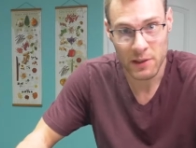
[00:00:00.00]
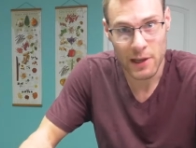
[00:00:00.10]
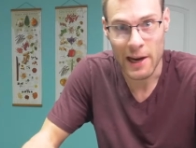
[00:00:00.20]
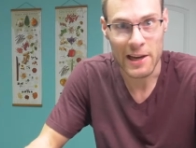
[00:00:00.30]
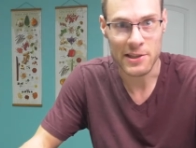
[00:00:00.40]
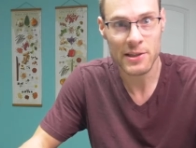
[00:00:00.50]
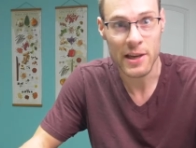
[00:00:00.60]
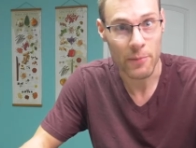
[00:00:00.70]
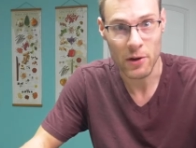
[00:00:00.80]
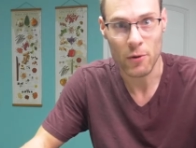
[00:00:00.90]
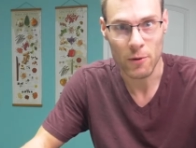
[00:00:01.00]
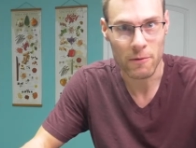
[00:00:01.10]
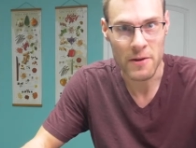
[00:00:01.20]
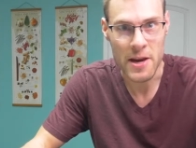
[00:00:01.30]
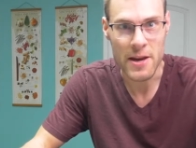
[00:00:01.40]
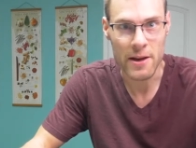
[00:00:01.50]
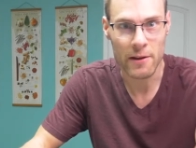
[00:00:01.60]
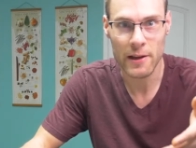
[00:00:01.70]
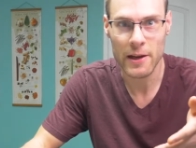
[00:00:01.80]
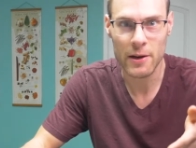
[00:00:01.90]
I guess, typical
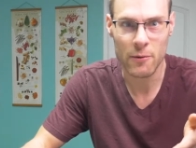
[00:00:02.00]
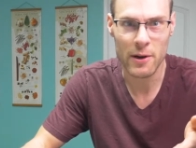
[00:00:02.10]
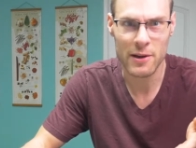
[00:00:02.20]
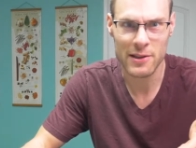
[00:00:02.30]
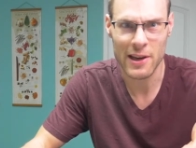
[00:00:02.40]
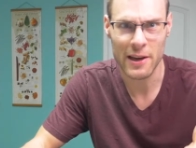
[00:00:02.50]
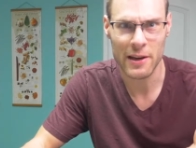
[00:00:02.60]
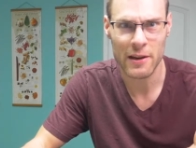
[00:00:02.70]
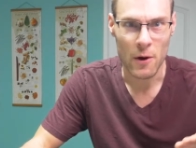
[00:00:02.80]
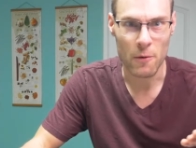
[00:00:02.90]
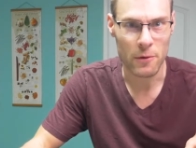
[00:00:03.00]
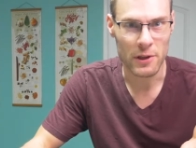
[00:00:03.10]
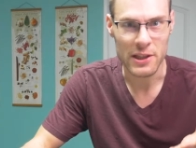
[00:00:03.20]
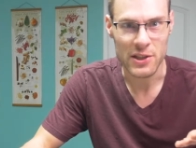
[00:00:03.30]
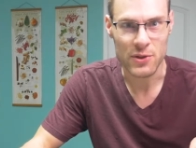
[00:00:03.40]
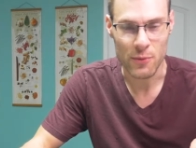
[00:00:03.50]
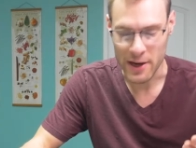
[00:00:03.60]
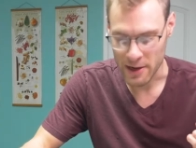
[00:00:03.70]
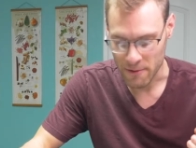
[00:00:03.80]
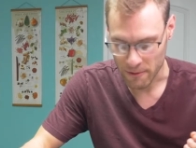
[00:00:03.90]
vanilla, where it's like overly
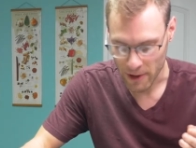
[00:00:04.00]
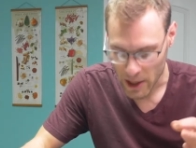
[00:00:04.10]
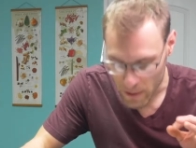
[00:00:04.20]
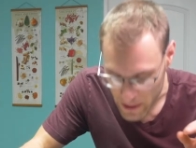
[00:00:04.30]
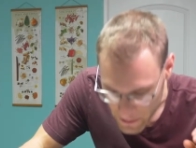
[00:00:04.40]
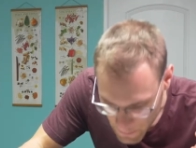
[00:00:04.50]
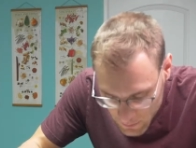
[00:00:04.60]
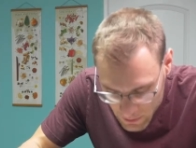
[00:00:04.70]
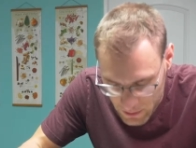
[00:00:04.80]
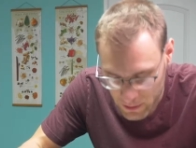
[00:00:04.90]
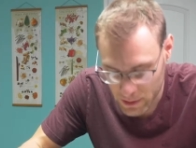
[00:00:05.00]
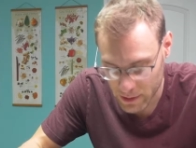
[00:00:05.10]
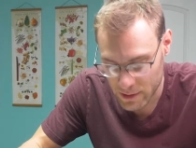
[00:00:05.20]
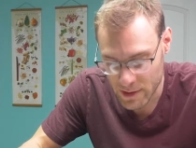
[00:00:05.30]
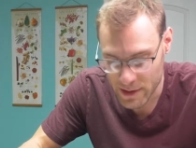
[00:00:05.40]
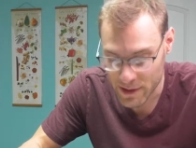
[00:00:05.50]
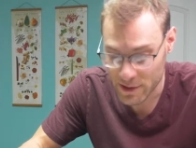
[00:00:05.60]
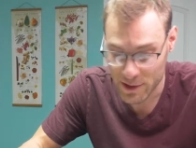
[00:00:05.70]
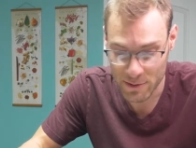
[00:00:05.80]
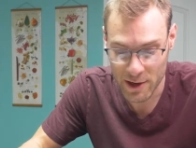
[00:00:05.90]
sweet and fragrant. Oh, it
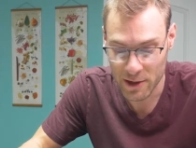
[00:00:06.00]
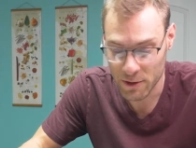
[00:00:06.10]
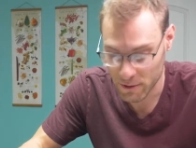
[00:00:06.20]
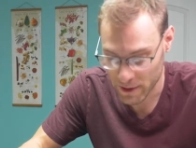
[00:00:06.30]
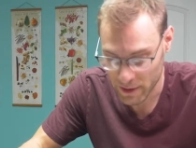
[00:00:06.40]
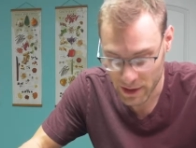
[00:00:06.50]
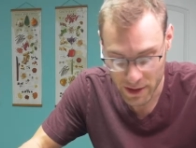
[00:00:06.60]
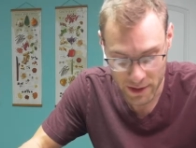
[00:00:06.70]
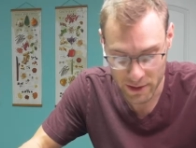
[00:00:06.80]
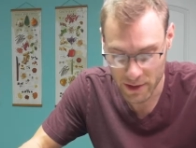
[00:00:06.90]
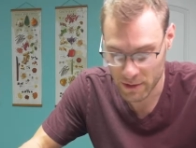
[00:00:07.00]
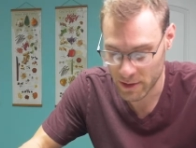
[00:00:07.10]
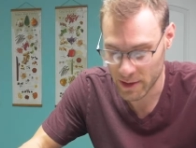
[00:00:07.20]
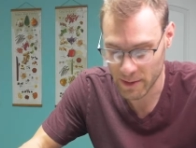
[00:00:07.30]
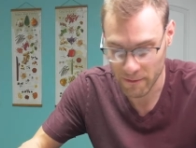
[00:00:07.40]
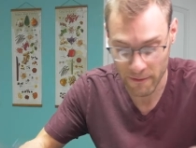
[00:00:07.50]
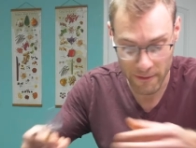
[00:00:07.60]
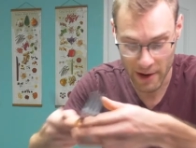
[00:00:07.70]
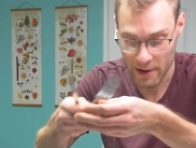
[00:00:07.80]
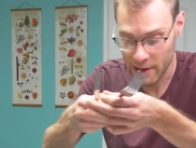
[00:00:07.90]
does smell really good though. I'm
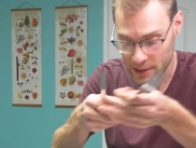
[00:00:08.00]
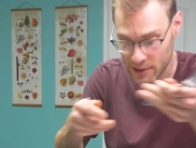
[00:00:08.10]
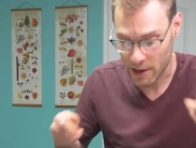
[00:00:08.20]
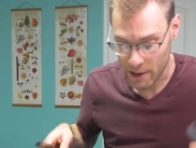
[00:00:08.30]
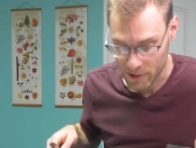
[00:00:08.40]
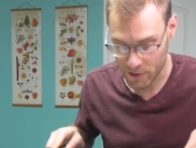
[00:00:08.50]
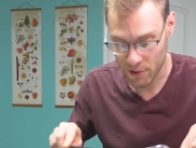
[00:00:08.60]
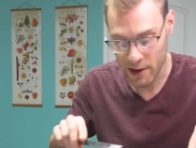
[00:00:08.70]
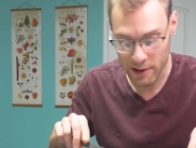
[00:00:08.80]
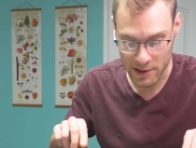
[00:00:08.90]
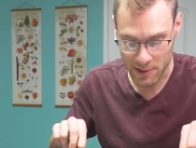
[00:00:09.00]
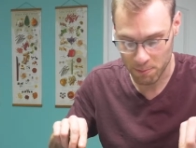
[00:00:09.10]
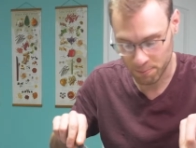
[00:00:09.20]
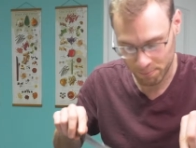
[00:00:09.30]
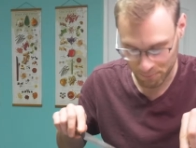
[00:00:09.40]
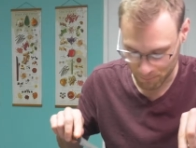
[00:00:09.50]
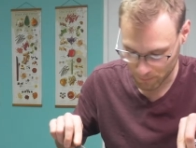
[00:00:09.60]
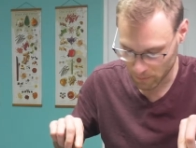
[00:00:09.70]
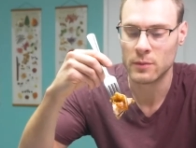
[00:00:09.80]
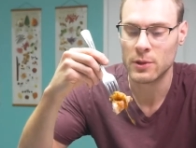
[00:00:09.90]
very excited to try this.
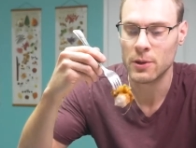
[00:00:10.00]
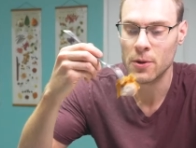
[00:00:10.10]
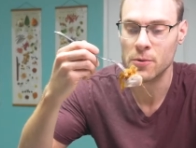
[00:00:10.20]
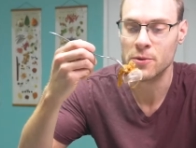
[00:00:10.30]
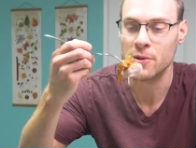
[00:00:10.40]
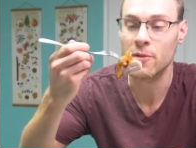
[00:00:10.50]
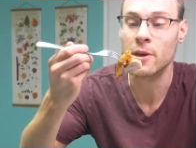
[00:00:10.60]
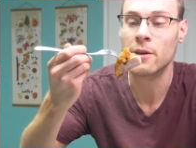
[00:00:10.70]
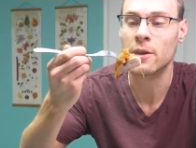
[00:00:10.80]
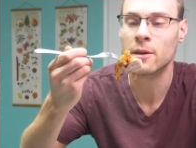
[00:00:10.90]
Ode to vanilla.